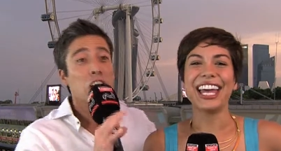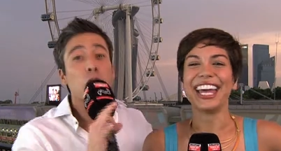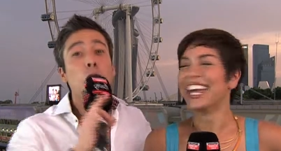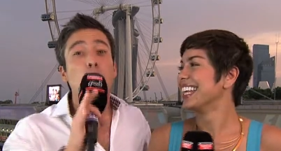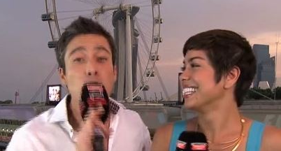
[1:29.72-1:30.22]

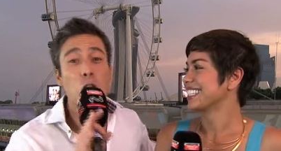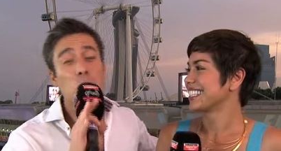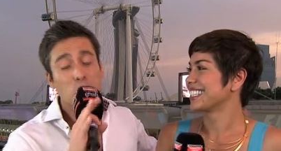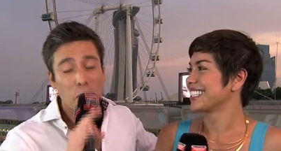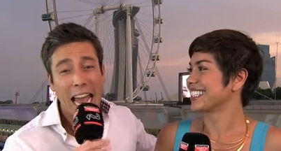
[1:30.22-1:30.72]
Speaker 1: So who
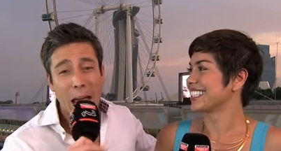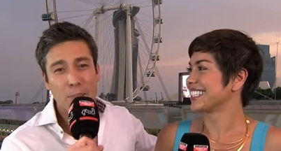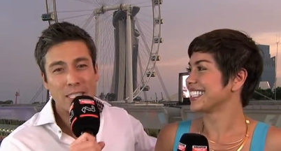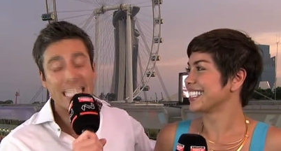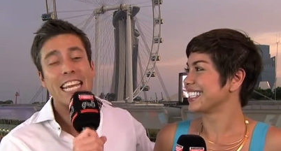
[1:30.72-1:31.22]
knows what
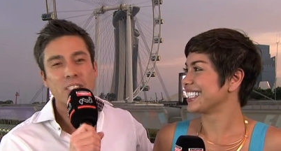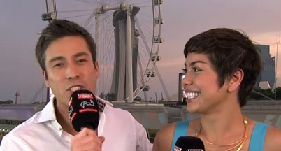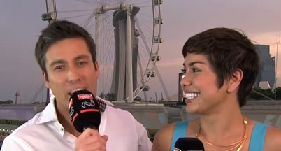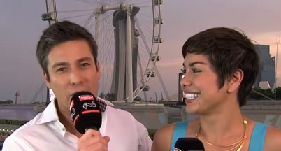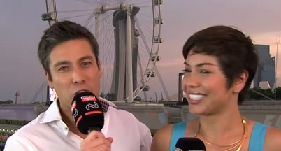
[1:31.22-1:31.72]
happens
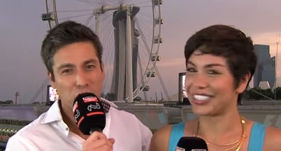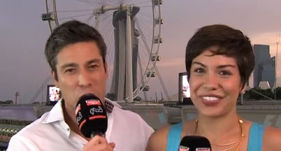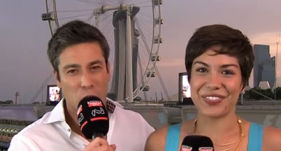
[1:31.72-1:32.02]
into that first